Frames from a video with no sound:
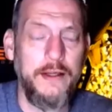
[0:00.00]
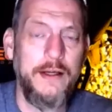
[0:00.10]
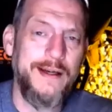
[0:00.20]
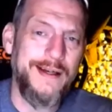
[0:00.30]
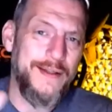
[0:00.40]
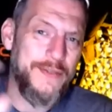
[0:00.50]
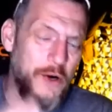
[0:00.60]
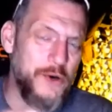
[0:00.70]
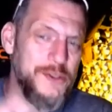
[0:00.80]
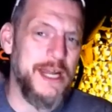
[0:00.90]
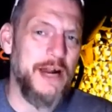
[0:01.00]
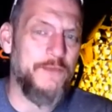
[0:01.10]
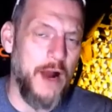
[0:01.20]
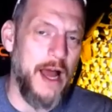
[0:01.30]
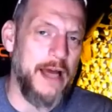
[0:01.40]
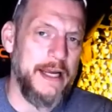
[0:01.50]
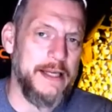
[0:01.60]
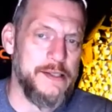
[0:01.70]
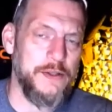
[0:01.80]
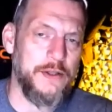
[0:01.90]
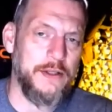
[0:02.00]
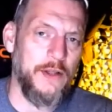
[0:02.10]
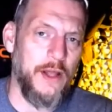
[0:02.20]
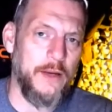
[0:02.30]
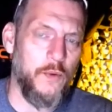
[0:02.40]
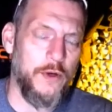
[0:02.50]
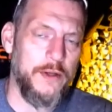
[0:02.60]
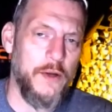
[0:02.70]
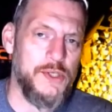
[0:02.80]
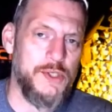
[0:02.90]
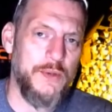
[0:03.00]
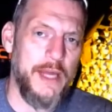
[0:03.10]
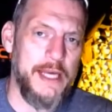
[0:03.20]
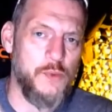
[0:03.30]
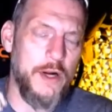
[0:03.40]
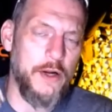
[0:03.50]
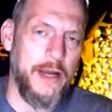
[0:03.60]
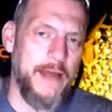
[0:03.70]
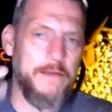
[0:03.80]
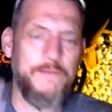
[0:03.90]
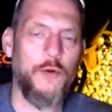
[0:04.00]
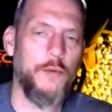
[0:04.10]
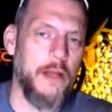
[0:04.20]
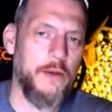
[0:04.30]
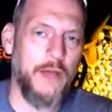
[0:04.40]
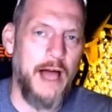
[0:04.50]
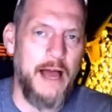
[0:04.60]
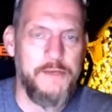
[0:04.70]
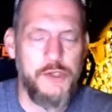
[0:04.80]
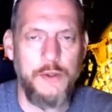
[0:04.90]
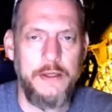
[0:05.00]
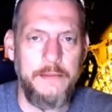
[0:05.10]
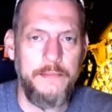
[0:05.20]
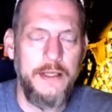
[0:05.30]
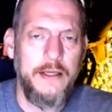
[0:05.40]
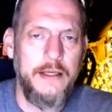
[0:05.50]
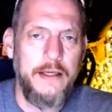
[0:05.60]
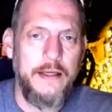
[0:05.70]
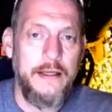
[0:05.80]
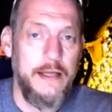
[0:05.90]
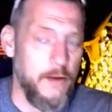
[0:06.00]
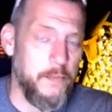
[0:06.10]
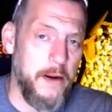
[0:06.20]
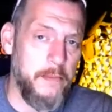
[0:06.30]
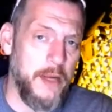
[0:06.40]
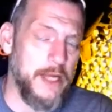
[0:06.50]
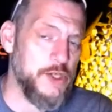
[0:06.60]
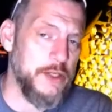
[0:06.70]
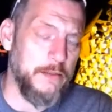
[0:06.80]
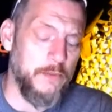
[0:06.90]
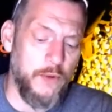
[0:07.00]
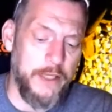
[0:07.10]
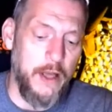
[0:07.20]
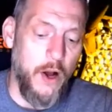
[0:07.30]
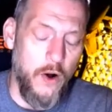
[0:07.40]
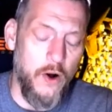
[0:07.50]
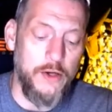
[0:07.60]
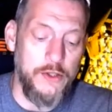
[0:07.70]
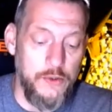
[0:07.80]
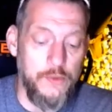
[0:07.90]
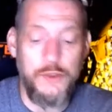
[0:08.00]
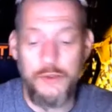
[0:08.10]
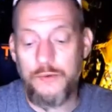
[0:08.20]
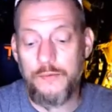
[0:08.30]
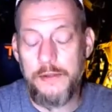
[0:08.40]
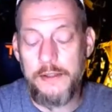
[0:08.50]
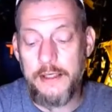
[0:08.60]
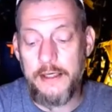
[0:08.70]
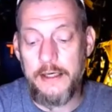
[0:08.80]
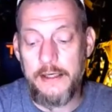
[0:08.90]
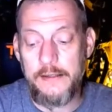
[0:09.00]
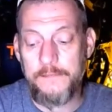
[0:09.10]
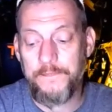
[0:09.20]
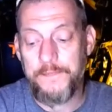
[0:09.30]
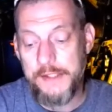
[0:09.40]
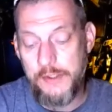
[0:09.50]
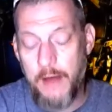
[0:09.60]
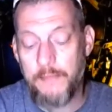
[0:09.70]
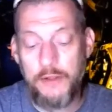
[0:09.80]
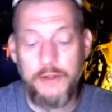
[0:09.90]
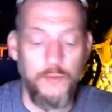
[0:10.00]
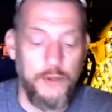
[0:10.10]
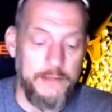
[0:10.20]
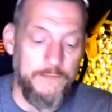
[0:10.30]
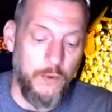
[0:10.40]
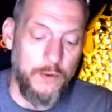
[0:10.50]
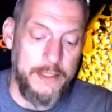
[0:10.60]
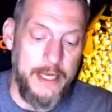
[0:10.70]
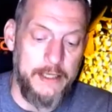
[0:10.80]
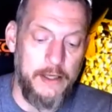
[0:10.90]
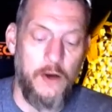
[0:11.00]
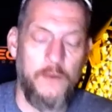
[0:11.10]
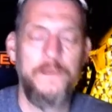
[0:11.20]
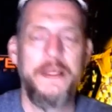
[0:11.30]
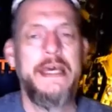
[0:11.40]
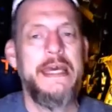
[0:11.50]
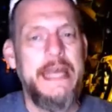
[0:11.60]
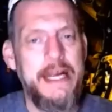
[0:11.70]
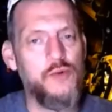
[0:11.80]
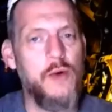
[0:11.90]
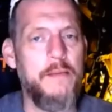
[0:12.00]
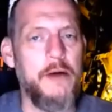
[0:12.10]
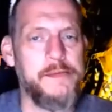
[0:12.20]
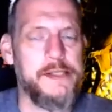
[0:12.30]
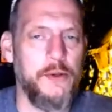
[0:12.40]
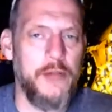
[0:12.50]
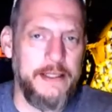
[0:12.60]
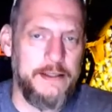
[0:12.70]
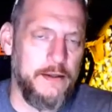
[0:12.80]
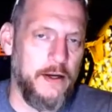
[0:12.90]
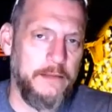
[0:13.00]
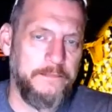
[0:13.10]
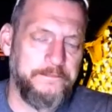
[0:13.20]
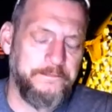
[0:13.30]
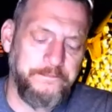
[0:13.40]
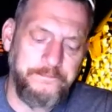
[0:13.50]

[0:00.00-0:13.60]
point, Thursday or Friday, it's looking like one of those two days, we're going to have a full-blown live stream here at Prepper Nation in the morning on YouTube. Uh, so I'm looking really forward to that, y'all. Here's why I'm up so late tonight.